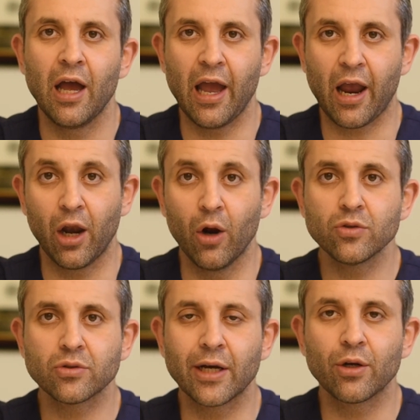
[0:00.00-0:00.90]
a
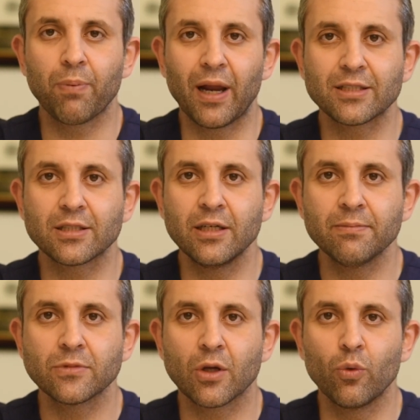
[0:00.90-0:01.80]
closed rhinoplasty,
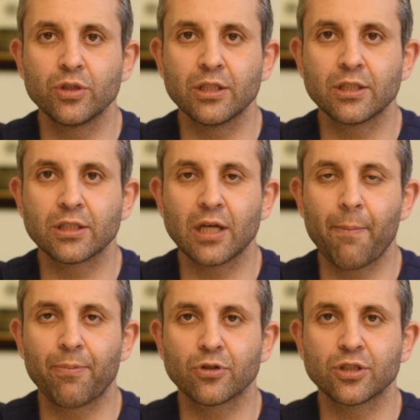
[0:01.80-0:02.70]
which is a
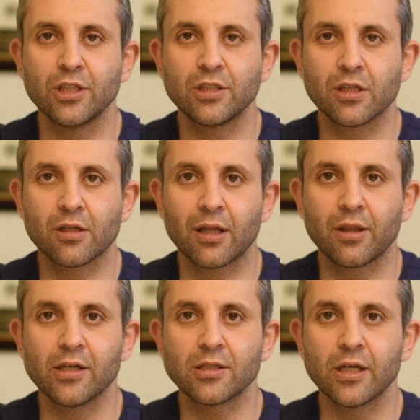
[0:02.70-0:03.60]
procedure that
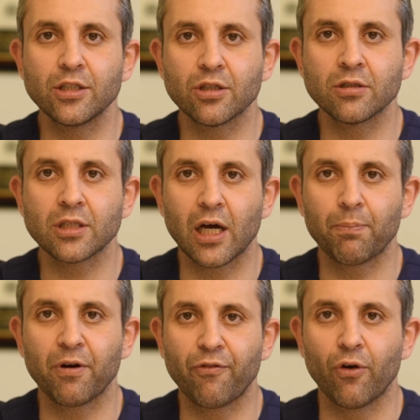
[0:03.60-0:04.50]
the incisions are
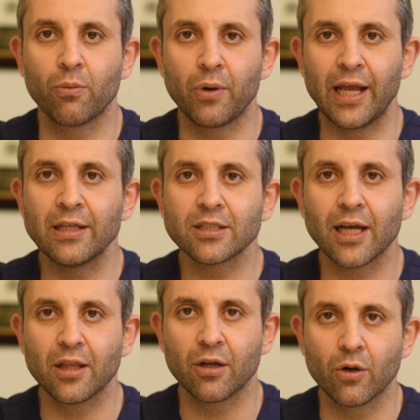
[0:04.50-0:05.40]
performed
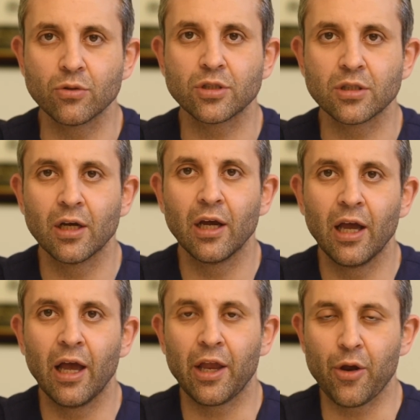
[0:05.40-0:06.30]
inside the nose.
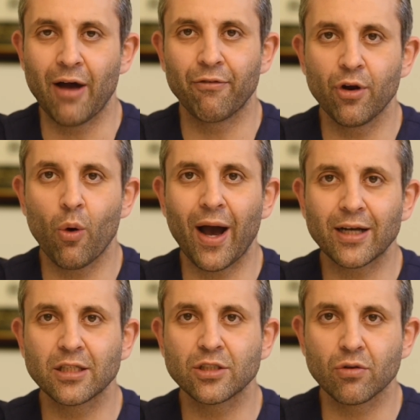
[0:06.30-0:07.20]
You have no
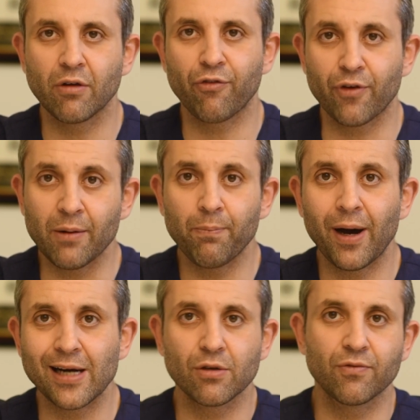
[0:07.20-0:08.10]
access to the front
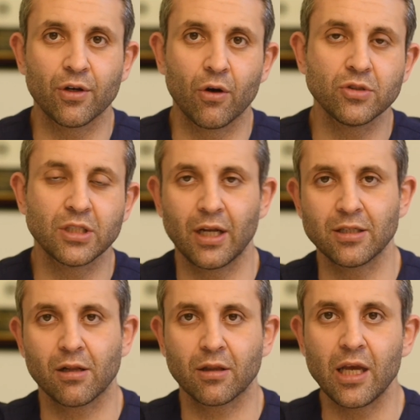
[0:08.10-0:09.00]
part of the nose, the
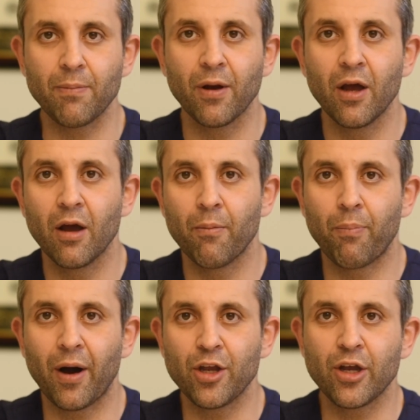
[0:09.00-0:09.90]
nasal tip,
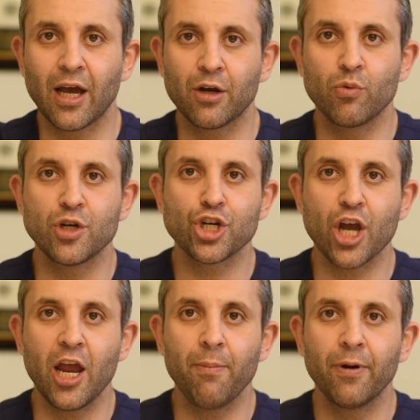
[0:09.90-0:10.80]
but you can
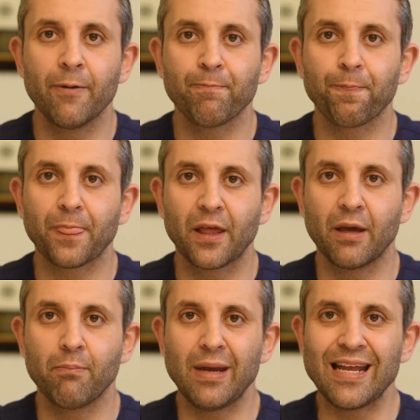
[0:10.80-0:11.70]
reshape
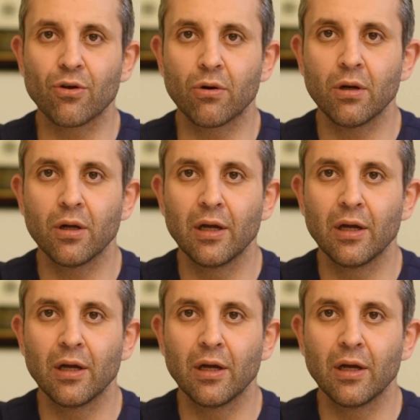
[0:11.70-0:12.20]
the middle